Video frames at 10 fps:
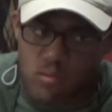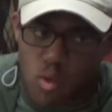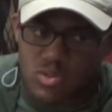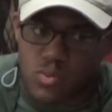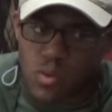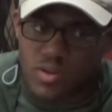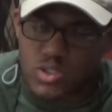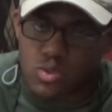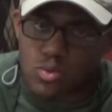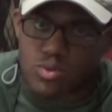Rosenwald
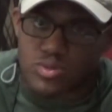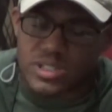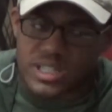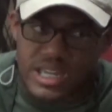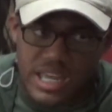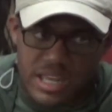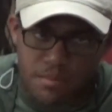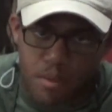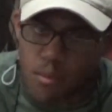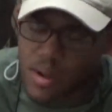schools in
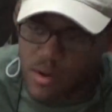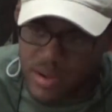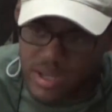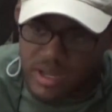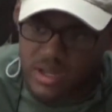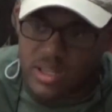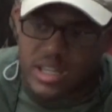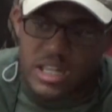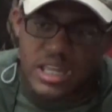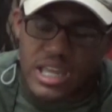Pomeria,
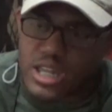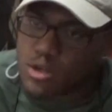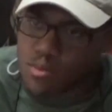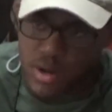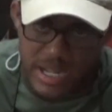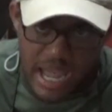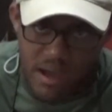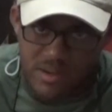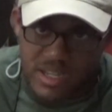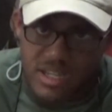in Newberry
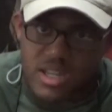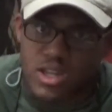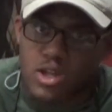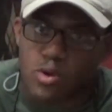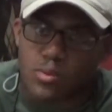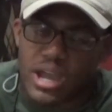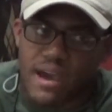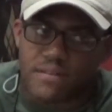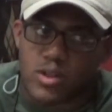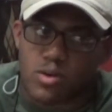County. We
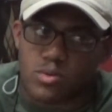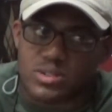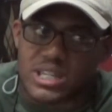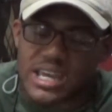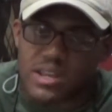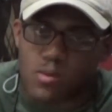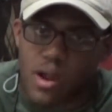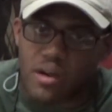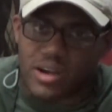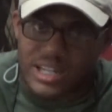have those in
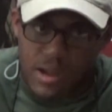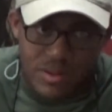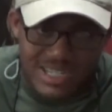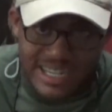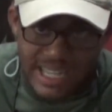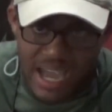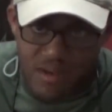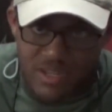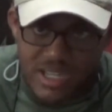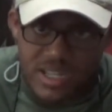around Clarendon
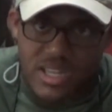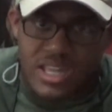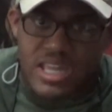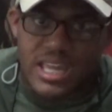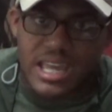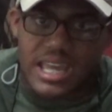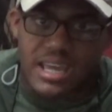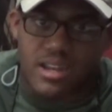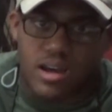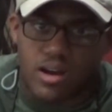County,
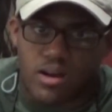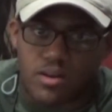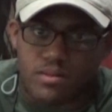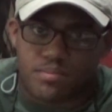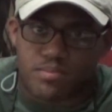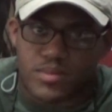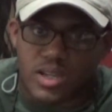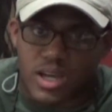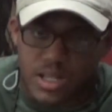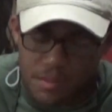in
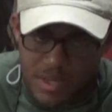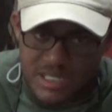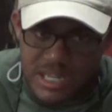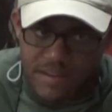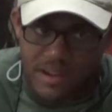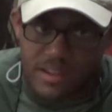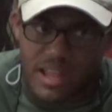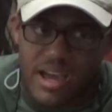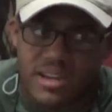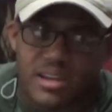Columbia, South
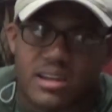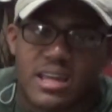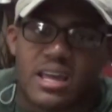Carolina.